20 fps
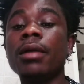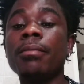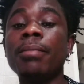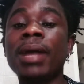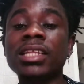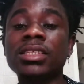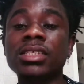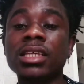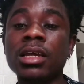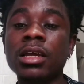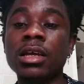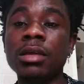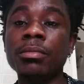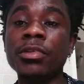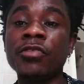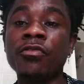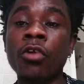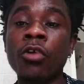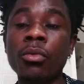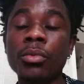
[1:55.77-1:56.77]
But
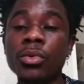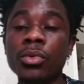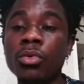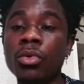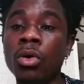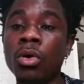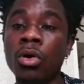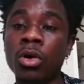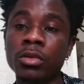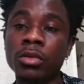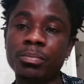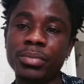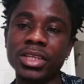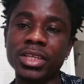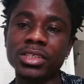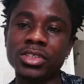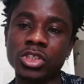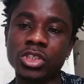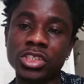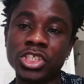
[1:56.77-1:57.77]
before we go on,
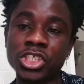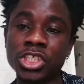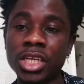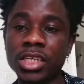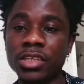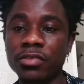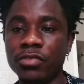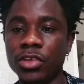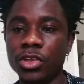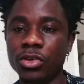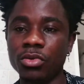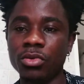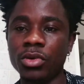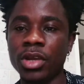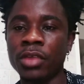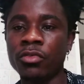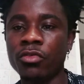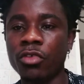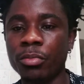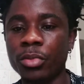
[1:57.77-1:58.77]
please share the video
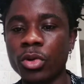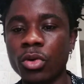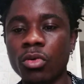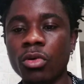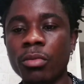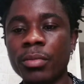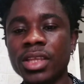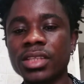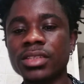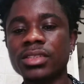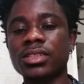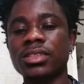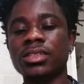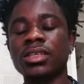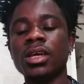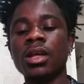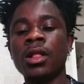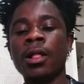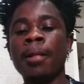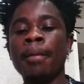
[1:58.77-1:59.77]
and drop your
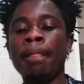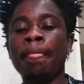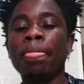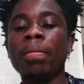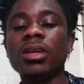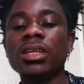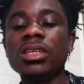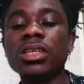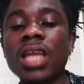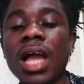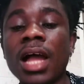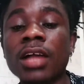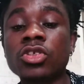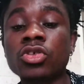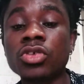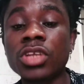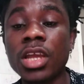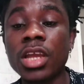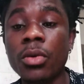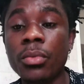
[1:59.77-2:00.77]
comments. Yeah,
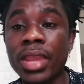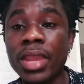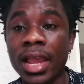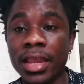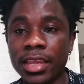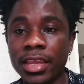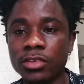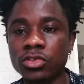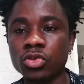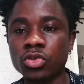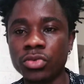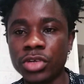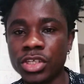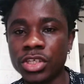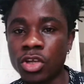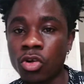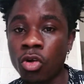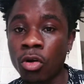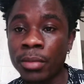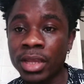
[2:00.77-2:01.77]
today we are here to read
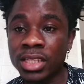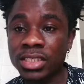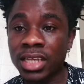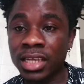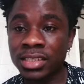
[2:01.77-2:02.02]
the comments.